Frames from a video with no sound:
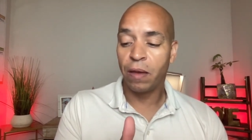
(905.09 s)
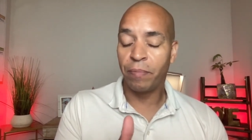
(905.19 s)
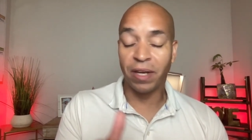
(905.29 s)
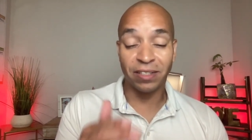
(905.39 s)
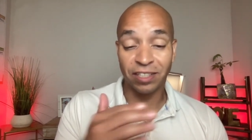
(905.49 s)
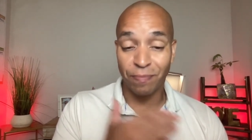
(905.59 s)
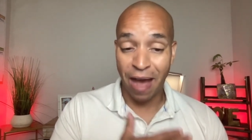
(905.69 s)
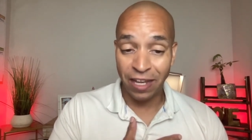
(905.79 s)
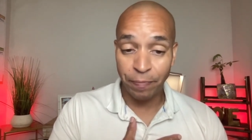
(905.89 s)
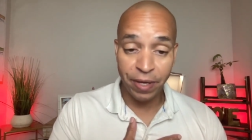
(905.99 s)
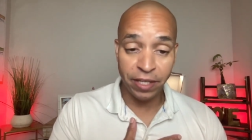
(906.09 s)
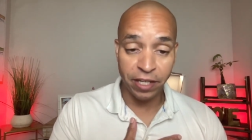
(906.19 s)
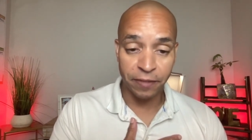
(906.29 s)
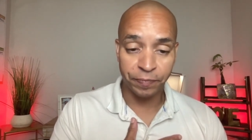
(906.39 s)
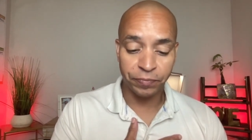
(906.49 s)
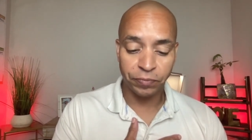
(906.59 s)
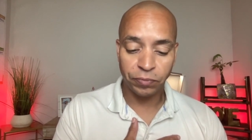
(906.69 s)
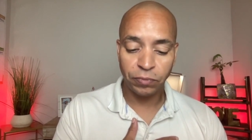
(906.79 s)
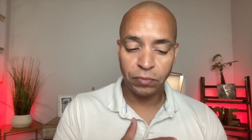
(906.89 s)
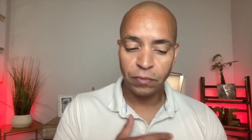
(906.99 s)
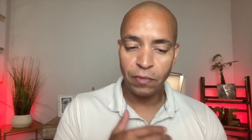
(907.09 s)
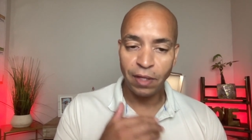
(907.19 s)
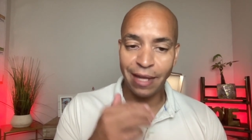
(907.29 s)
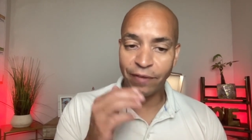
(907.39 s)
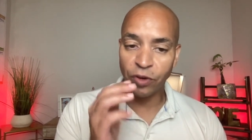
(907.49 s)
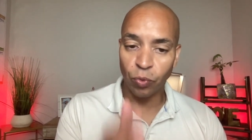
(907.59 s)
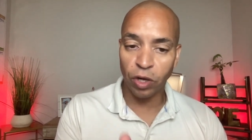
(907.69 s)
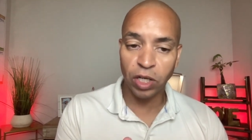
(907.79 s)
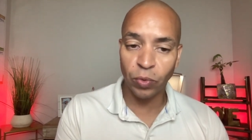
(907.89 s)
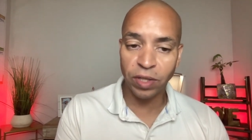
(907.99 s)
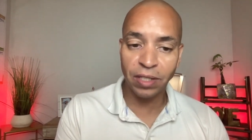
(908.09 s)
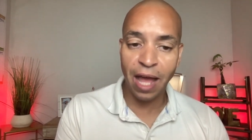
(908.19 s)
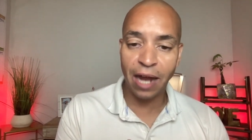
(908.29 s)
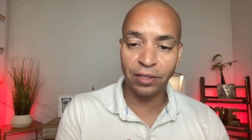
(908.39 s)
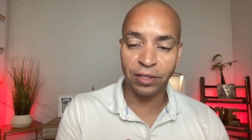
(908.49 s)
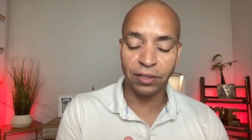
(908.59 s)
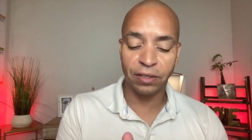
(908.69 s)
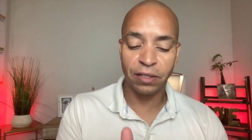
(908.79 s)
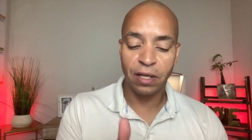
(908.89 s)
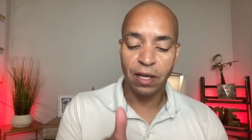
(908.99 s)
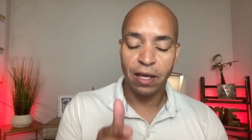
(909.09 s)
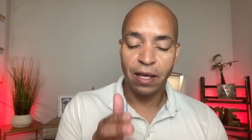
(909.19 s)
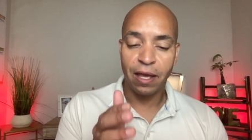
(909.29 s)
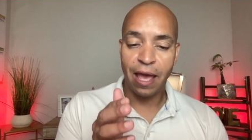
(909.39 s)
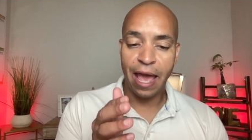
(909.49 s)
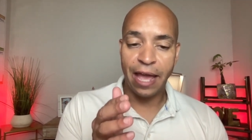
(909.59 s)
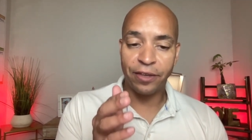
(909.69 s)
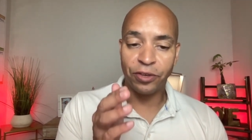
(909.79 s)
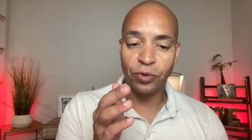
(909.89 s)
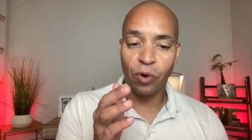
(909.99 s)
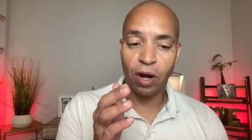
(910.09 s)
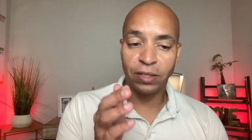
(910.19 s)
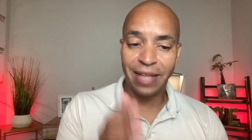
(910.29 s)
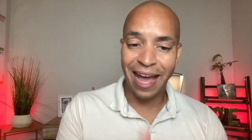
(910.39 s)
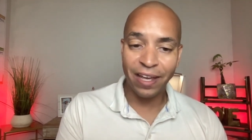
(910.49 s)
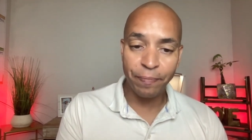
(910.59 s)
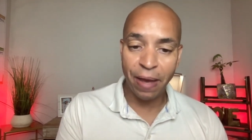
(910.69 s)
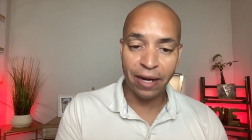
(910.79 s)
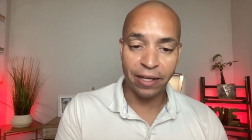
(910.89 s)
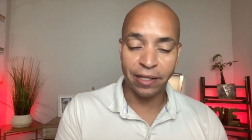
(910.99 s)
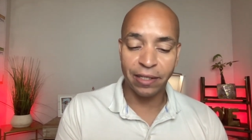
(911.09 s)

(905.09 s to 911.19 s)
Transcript: Because it's my opinion that if you're working with a doctor and you are diabetic